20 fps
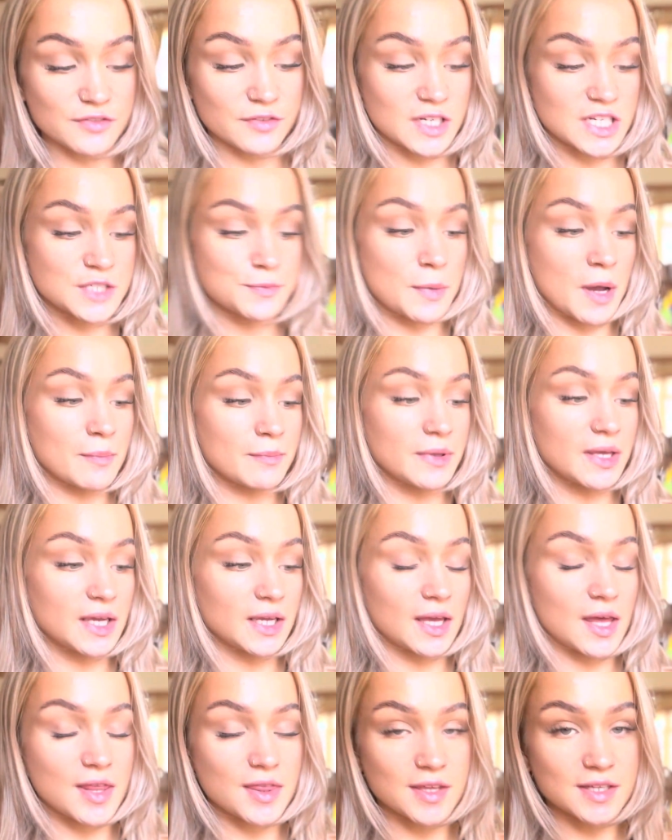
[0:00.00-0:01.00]
finished
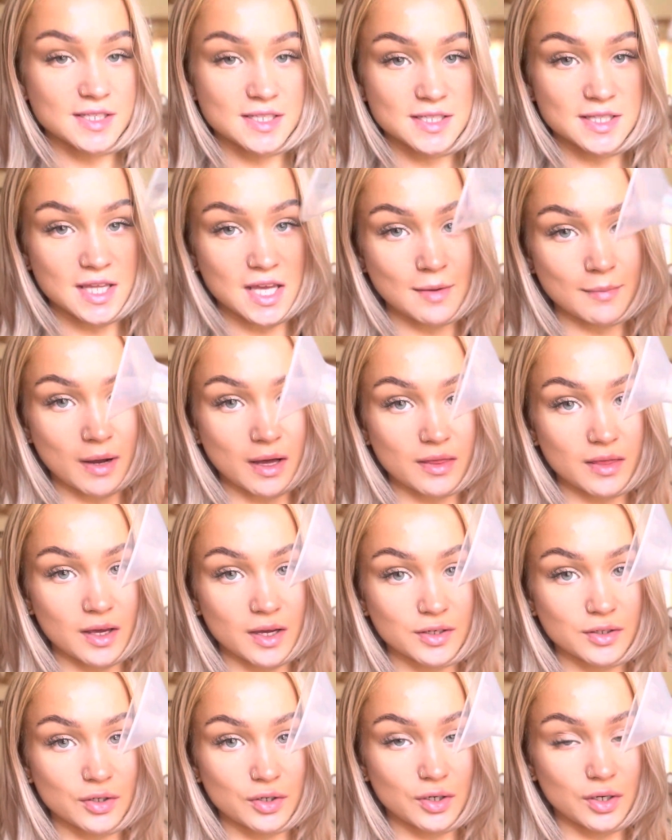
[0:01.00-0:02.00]
pumping. This is the amount that I
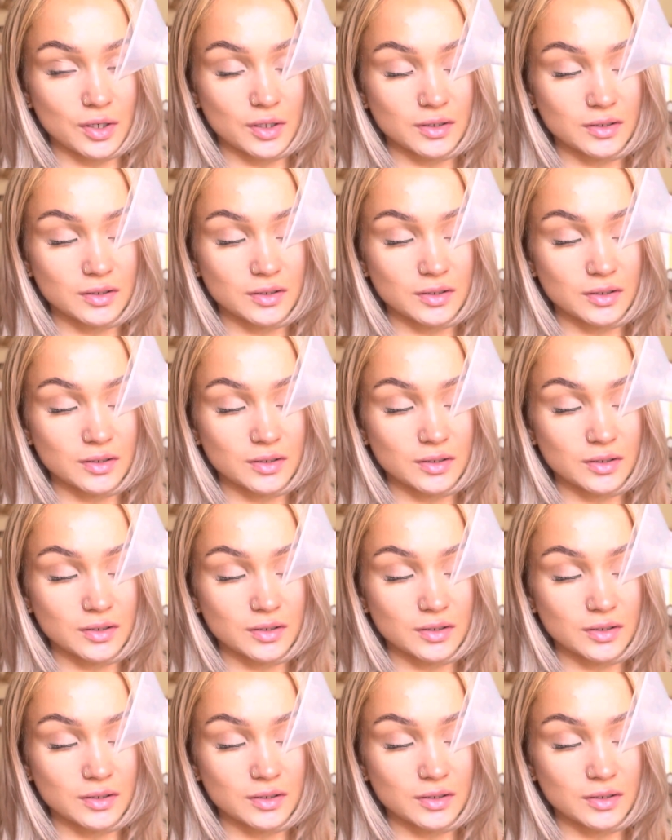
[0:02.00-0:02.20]
got.